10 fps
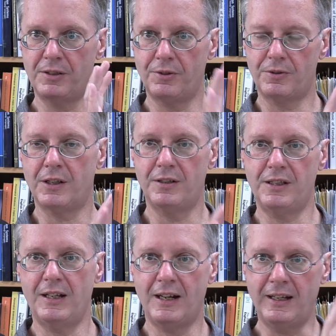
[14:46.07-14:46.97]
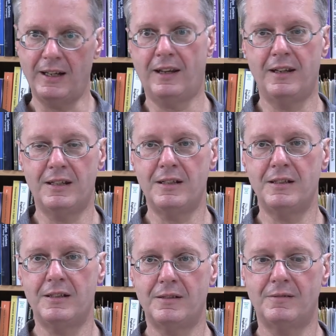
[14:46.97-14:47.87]
So it's conceding, yeah, he
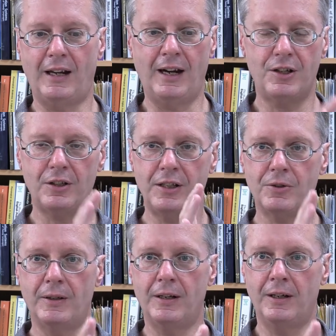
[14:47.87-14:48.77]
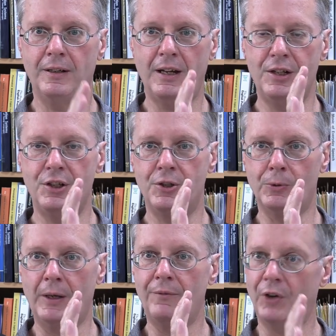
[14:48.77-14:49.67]
didn't actually engage in
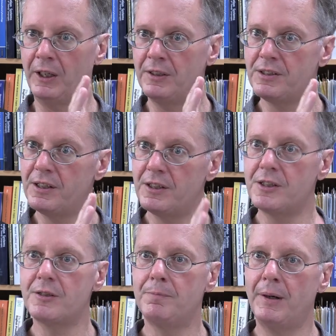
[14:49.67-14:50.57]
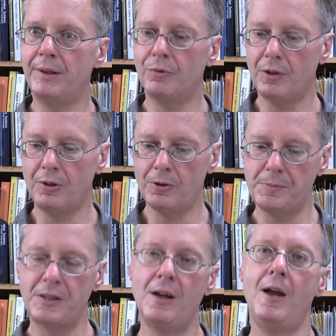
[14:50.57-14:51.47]
direct violence against minority
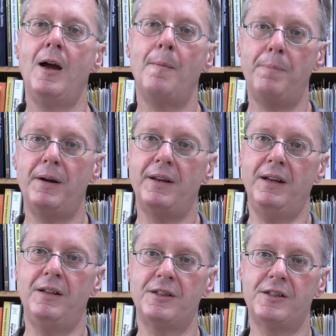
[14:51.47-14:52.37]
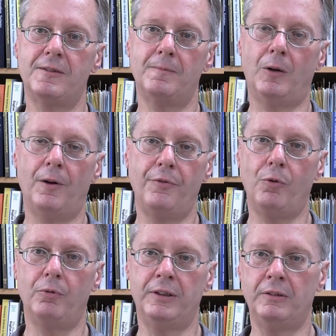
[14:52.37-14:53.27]
groups, but he did some
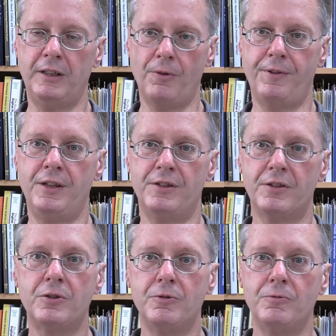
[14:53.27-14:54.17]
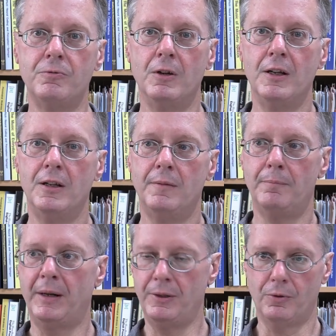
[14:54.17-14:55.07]
awful illegal things to
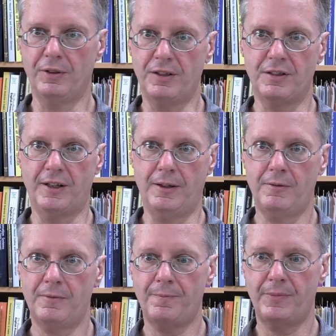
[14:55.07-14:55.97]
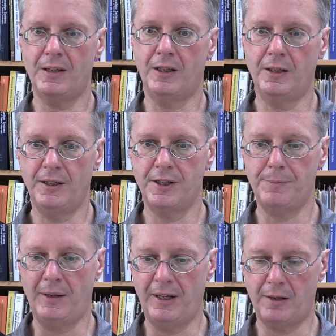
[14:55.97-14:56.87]
minorities, like
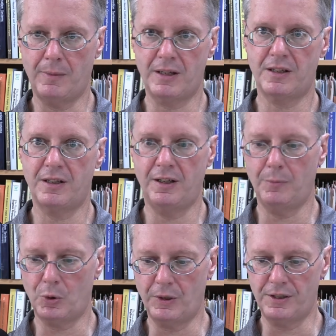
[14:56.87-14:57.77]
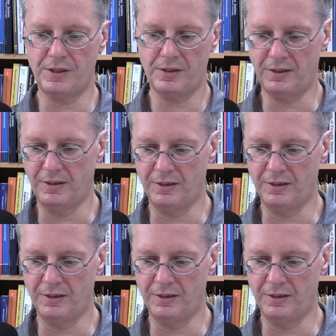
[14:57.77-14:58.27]
Hispanic, Mexican immigrants,